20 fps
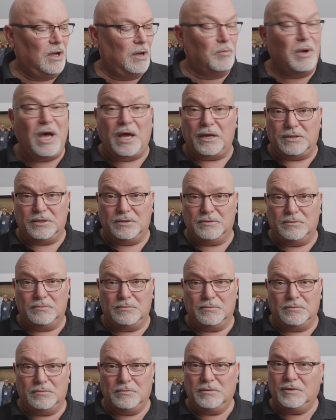but
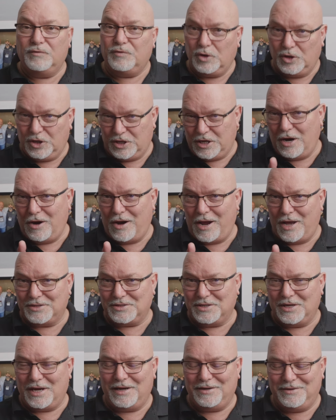if you're going to carry
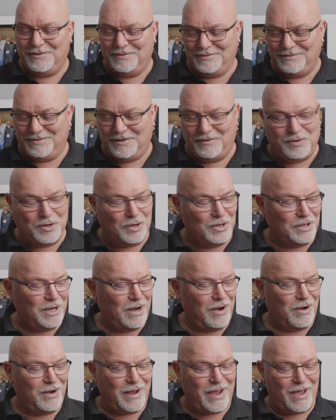outside if you're going to
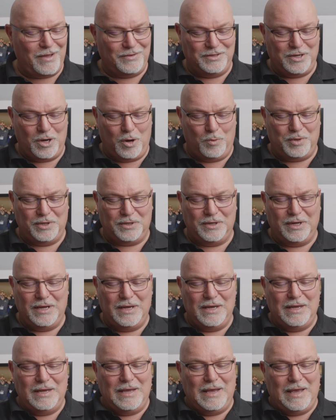carry out in the open,
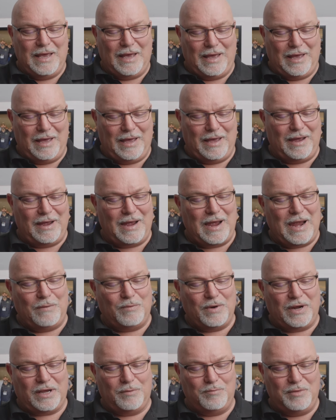uh, I
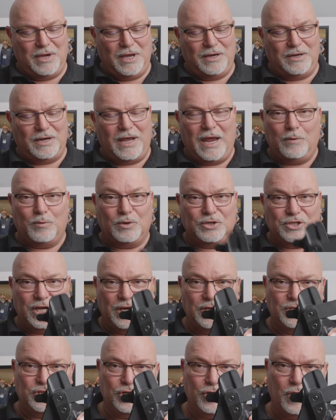recommend a
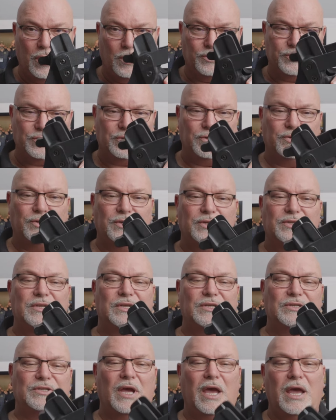retention holster. This
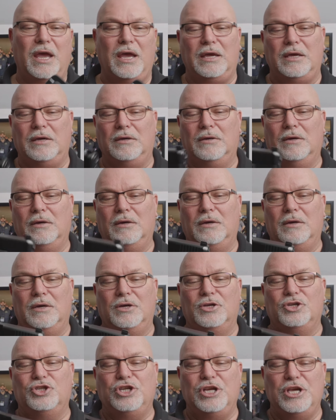is a
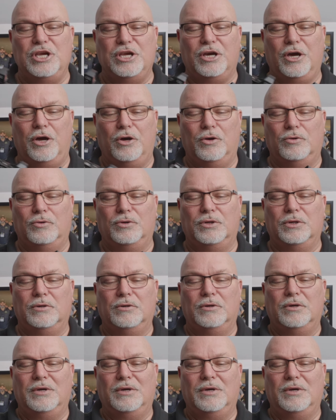G-Code